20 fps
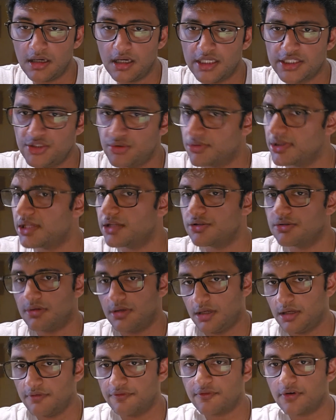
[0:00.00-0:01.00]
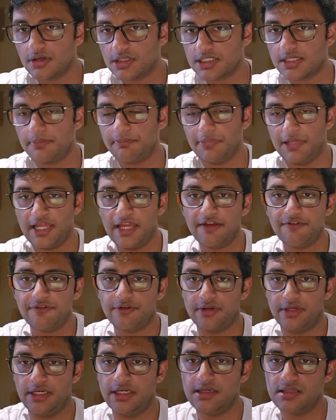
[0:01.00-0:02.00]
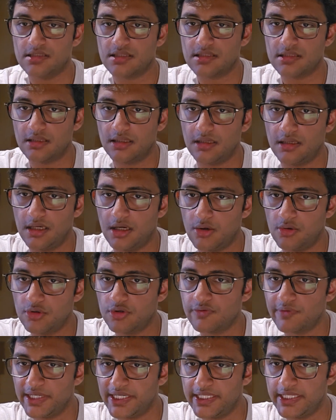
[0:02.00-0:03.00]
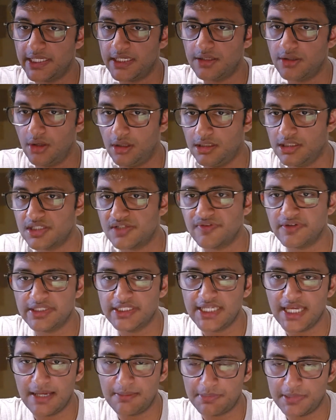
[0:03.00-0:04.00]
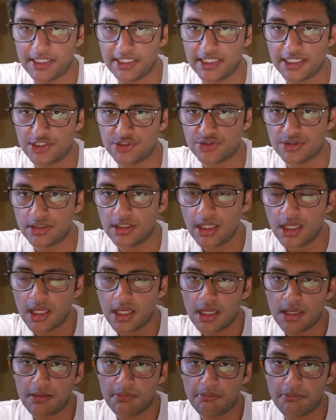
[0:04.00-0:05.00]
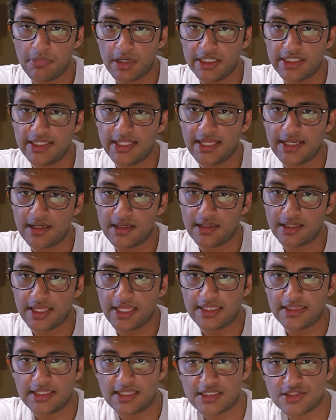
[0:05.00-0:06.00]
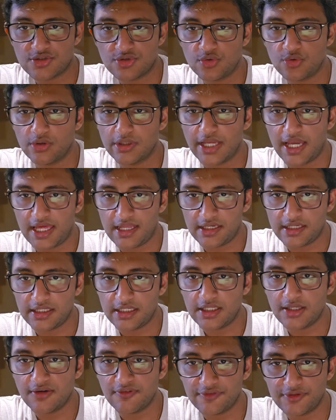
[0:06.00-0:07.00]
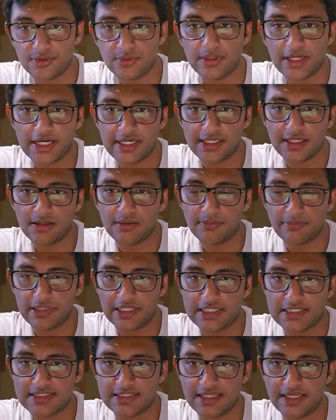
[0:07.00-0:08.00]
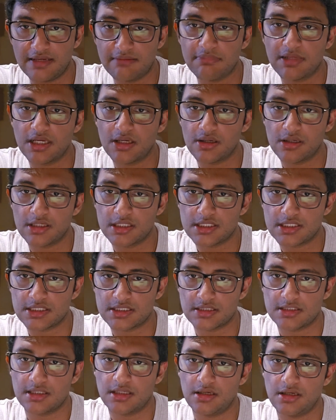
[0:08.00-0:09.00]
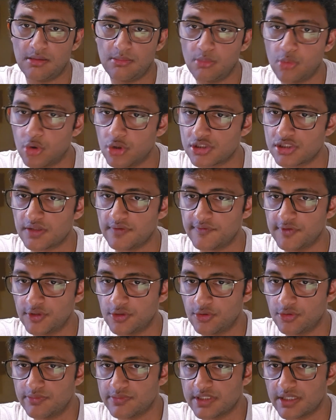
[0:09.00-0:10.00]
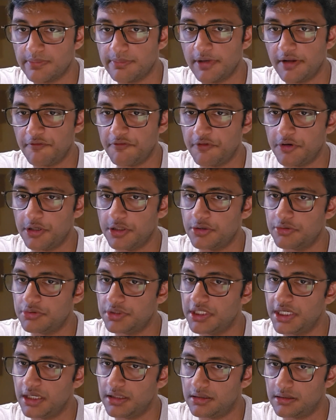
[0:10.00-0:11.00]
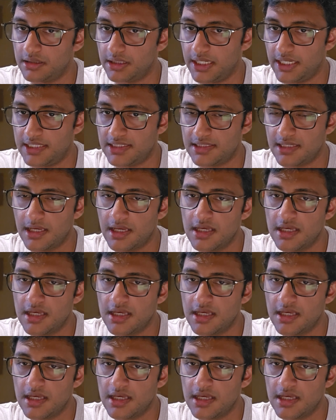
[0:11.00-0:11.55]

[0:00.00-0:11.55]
You can of course apply for it. It's around $28 for the application, but then again, there's no guarantee of you getting a place there, because most of the rooms are preferred to the undergrads.